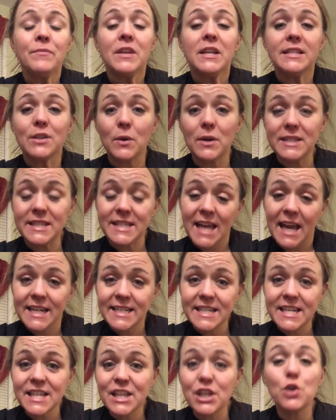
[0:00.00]
So it's the
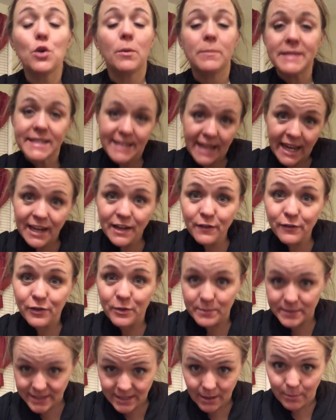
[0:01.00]
idea that you abstain
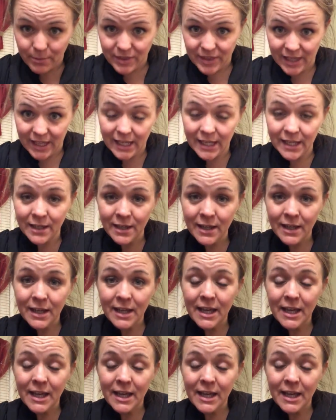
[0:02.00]
from something,